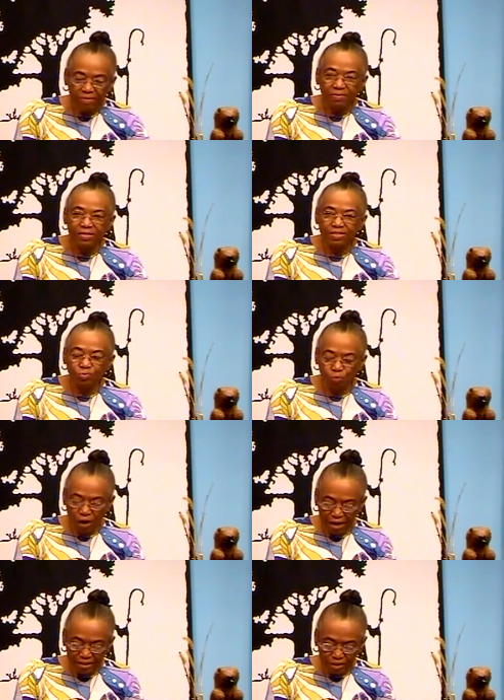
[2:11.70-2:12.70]
These
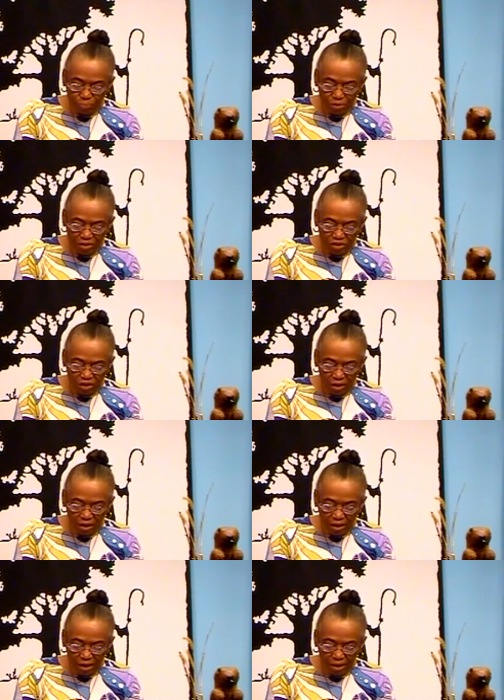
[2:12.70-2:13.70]
widespread
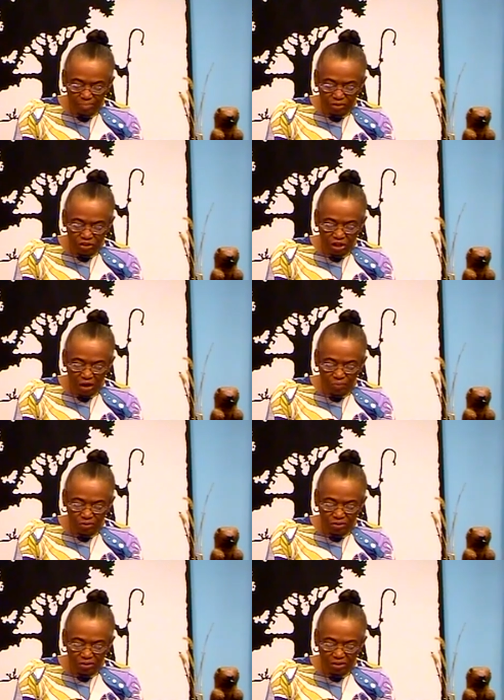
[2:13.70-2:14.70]
um,
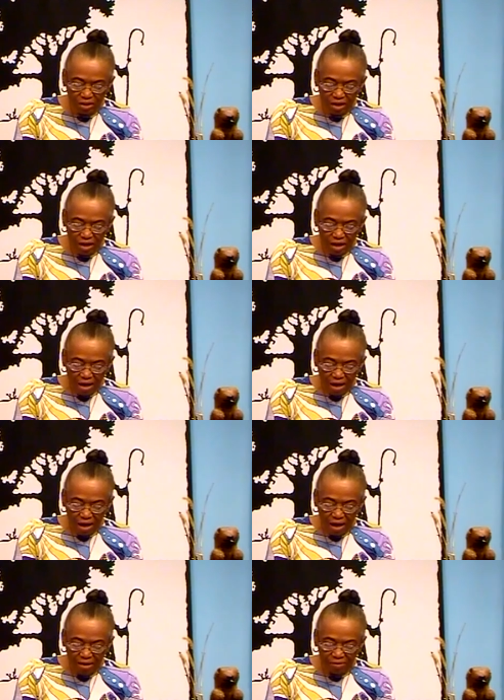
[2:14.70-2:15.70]
showers
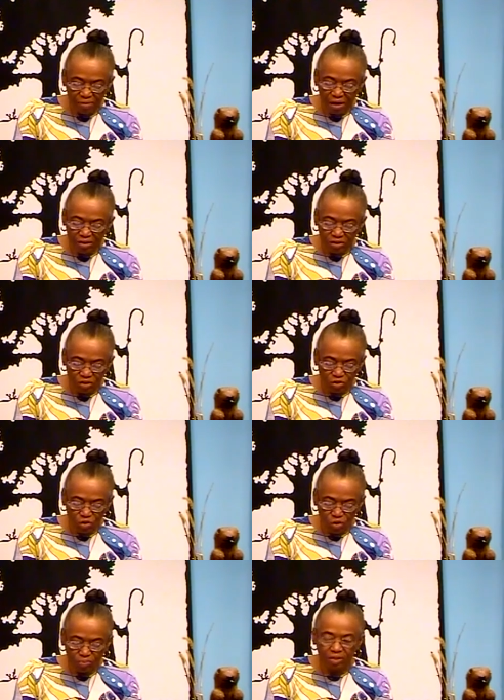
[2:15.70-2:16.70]
and
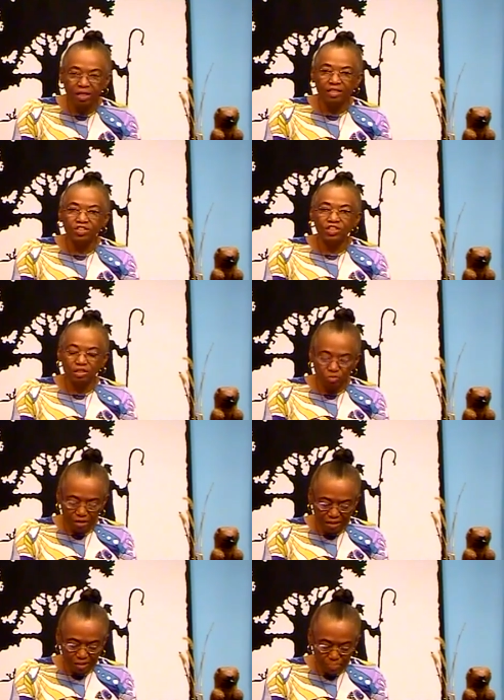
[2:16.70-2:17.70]
thunderstorms are
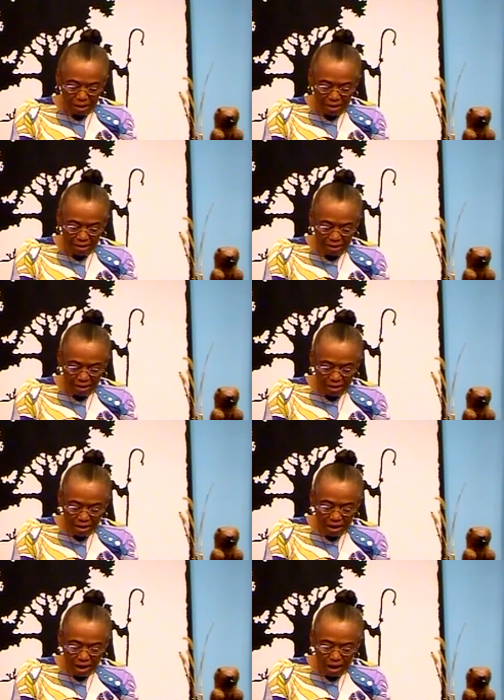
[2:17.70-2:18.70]
generated by uh,
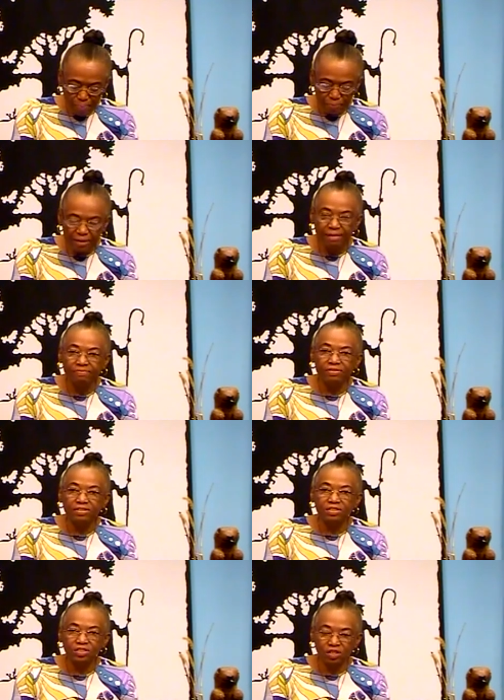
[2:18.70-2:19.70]
upper level
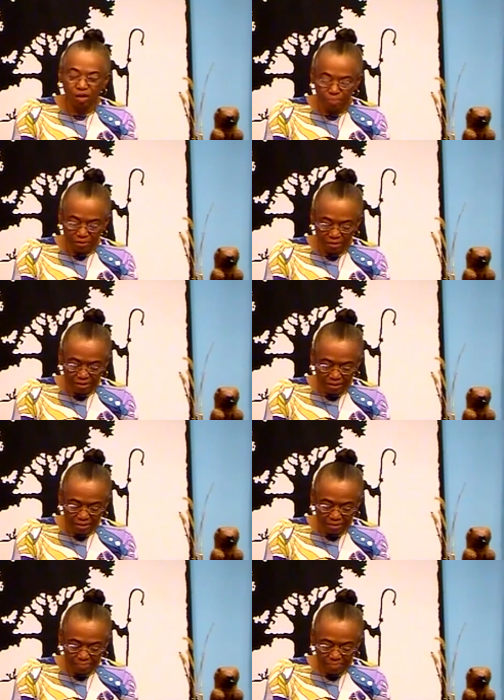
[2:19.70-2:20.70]
disturbances